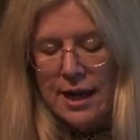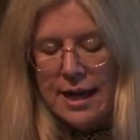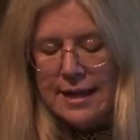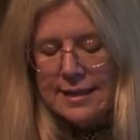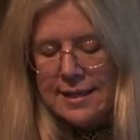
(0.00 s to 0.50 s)

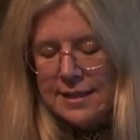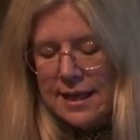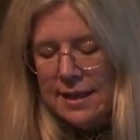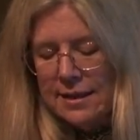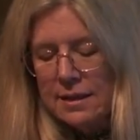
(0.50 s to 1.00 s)

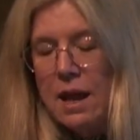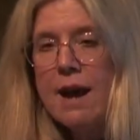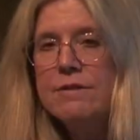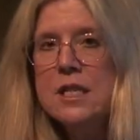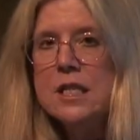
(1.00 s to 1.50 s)
existing in the
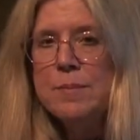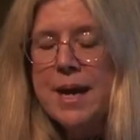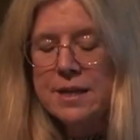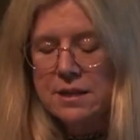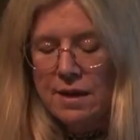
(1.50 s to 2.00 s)
lively
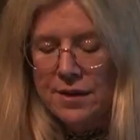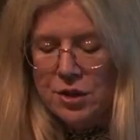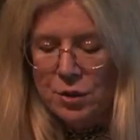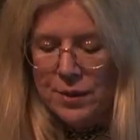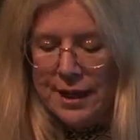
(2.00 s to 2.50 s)
space of
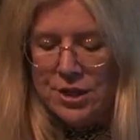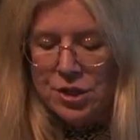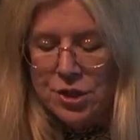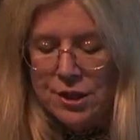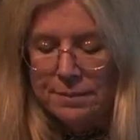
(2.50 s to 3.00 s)

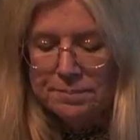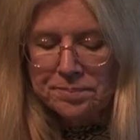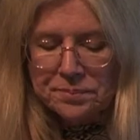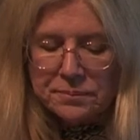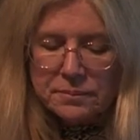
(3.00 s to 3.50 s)
interrelationship.
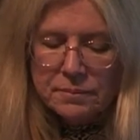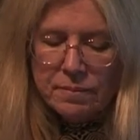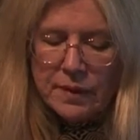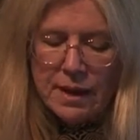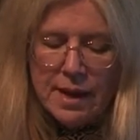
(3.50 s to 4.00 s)

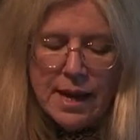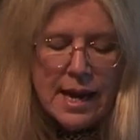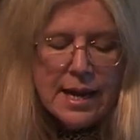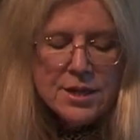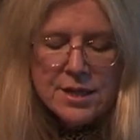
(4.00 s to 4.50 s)

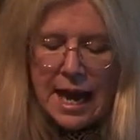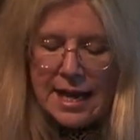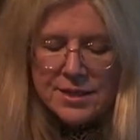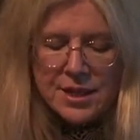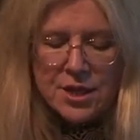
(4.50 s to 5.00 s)
And
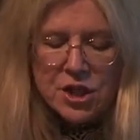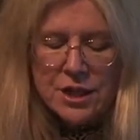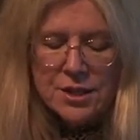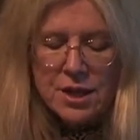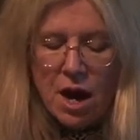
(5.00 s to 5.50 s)
as such, it
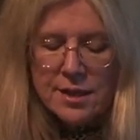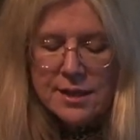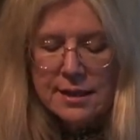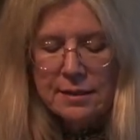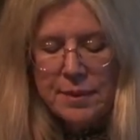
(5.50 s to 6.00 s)
is
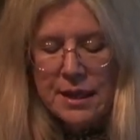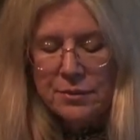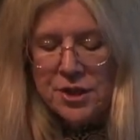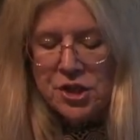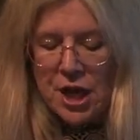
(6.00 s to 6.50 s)
constantly being
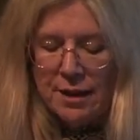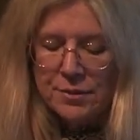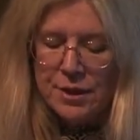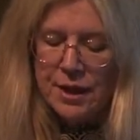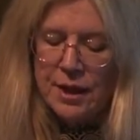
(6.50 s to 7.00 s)
reshaped,
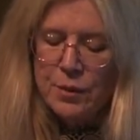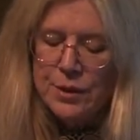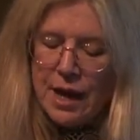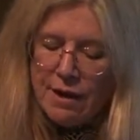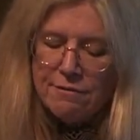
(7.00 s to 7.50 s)
with
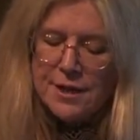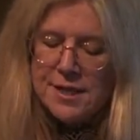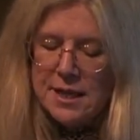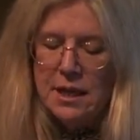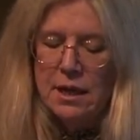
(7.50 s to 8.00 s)
every
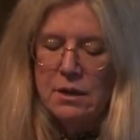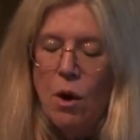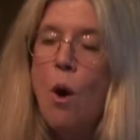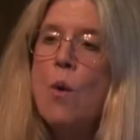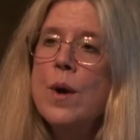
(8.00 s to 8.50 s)
singing
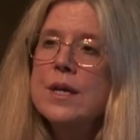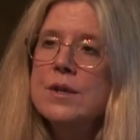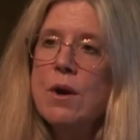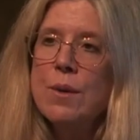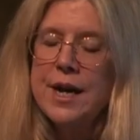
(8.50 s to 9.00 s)
always
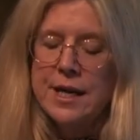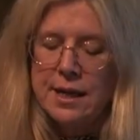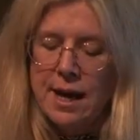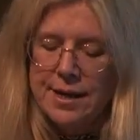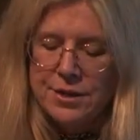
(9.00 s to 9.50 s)
already
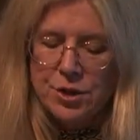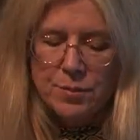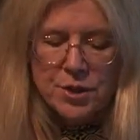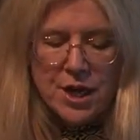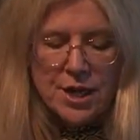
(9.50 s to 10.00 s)
an
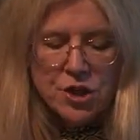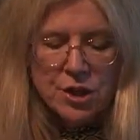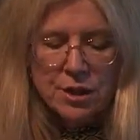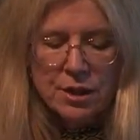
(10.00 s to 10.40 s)
interpretation.